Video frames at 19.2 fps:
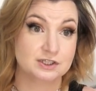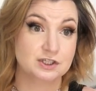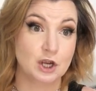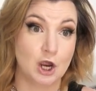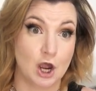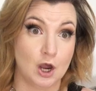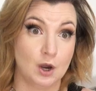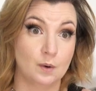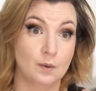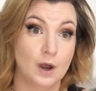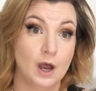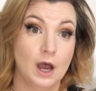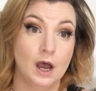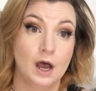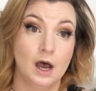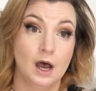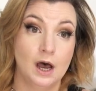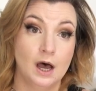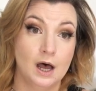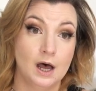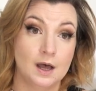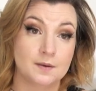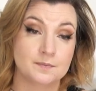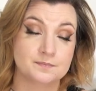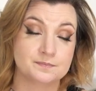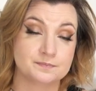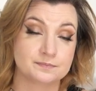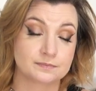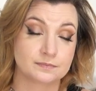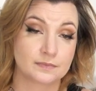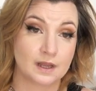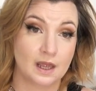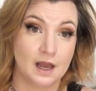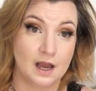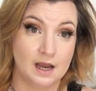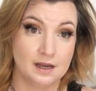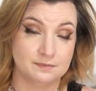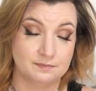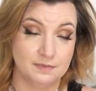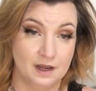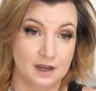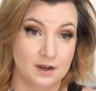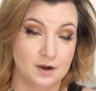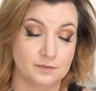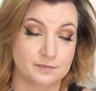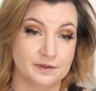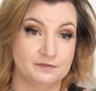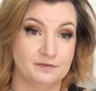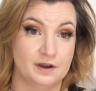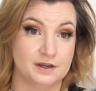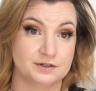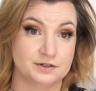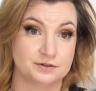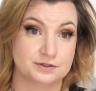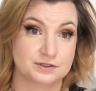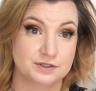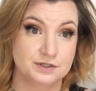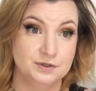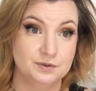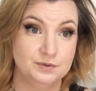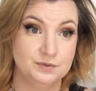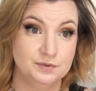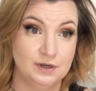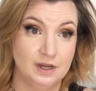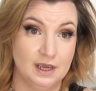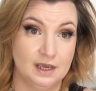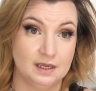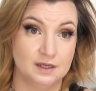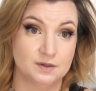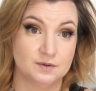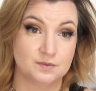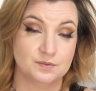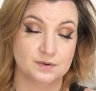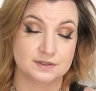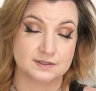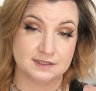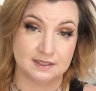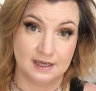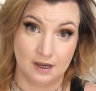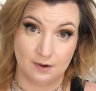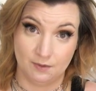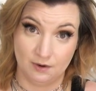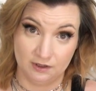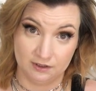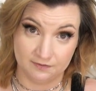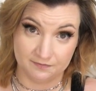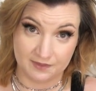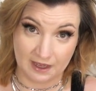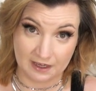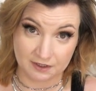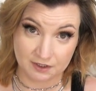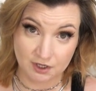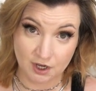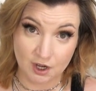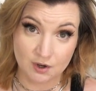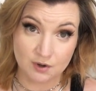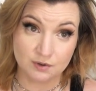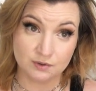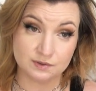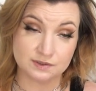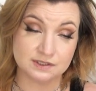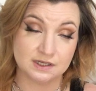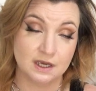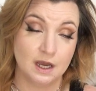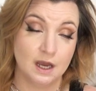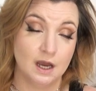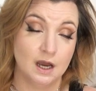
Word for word: So um, I, I, hope they find her soon and we'll see how all of that goes.